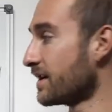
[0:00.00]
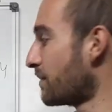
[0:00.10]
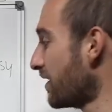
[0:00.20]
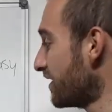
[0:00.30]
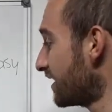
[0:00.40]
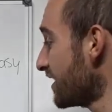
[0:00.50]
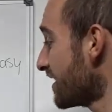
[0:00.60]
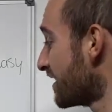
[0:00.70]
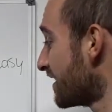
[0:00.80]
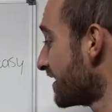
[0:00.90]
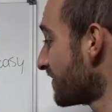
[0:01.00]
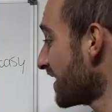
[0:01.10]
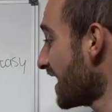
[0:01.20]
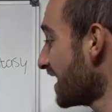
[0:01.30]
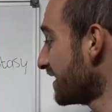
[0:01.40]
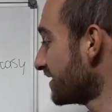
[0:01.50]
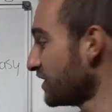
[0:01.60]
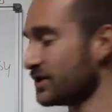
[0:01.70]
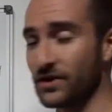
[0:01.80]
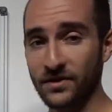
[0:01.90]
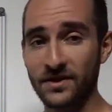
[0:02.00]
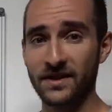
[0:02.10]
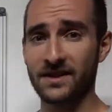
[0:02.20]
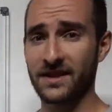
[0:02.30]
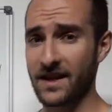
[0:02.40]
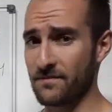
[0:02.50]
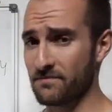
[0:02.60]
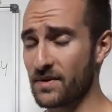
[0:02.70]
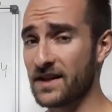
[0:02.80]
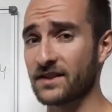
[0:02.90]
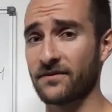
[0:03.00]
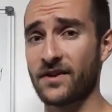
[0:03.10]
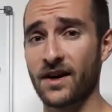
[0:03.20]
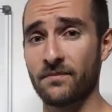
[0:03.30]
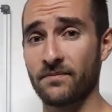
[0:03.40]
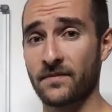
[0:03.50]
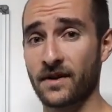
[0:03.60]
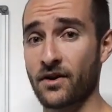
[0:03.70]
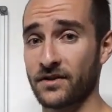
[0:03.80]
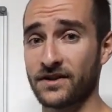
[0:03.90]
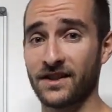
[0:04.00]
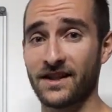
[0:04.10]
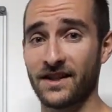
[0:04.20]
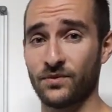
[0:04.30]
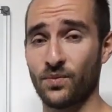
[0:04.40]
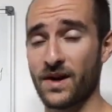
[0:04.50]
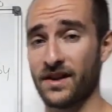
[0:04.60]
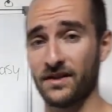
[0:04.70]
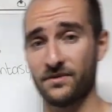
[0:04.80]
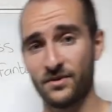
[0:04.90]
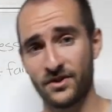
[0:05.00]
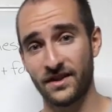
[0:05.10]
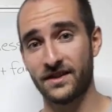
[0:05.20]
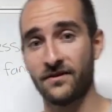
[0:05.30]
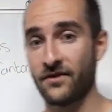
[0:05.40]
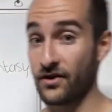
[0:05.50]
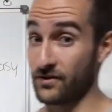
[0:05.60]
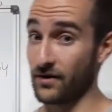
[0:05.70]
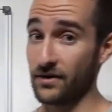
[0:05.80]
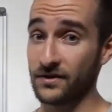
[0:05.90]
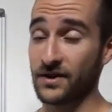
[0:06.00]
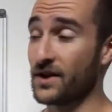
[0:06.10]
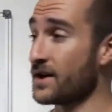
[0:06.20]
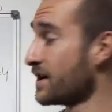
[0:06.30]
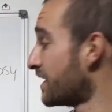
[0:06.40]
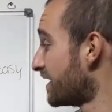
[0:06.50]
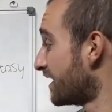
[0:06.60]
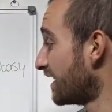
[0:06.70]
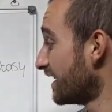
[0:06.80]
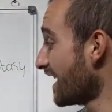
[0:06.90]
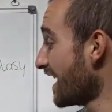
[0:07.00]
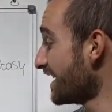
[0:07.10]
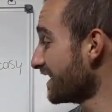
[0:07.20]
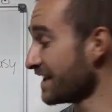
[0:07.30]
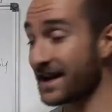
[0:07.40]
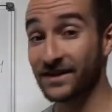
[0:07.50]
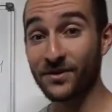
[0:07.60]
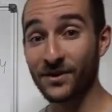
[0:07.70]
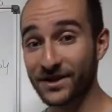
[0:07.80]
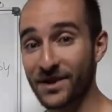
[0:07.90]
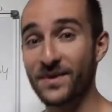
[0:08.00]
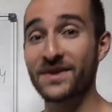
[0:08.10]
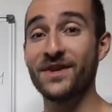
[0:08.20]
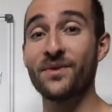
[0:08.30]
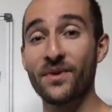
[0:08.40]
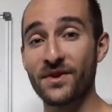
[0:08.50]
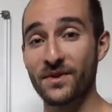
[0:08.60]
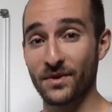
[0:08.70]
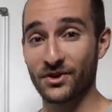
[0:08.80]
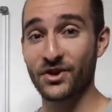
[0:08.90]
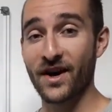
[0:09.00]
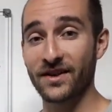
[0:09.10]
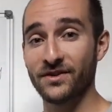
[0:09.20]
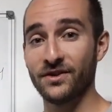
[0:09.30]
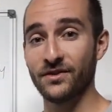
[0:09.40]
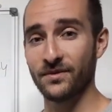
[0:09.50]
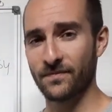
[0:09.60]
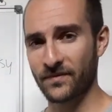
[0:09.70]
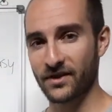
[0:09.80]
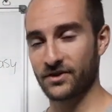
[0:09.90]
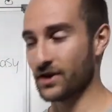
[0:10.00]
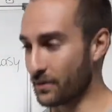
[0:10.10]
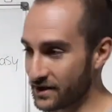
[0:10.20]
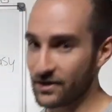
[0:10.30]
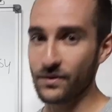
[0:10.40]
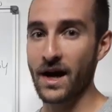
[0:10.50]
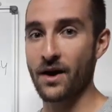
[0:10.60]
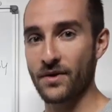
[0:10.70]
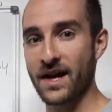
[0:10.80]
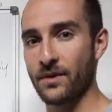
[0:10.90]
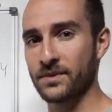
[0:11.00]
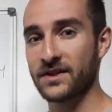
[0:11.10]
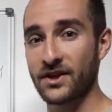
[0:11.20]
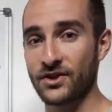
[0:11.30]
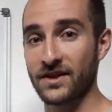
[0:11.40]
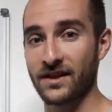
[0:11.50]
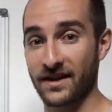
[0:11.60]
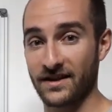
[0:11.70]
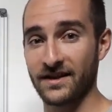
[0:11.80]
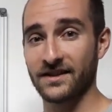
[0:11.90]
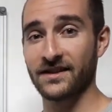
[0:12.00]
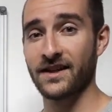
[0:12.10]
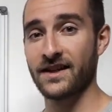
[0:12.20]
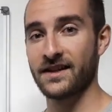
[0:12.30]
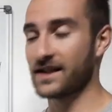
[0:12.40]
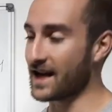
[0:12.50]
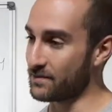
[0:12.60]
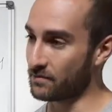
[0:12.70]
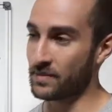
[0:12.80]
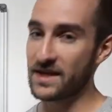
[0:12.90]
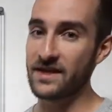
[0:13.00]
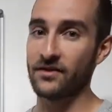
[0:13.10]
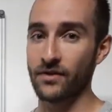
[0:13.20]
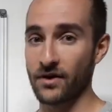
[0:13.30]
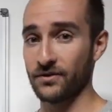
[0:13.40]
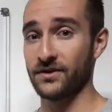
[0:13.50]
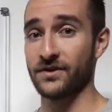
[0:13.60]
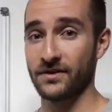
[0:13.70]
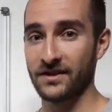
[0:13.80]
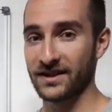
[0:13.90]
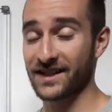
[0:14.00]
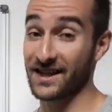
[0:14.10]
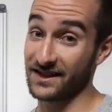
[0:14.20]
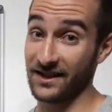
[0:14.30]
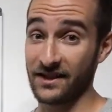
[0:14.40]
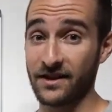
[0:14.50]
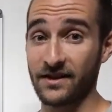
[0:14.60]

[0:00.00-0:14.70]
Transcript: apparently, and she chews the same piece of gum constantly as well, which is very gross. And that is also what the author was trying to do, showing you how an obsession like this can be gross, disgusting.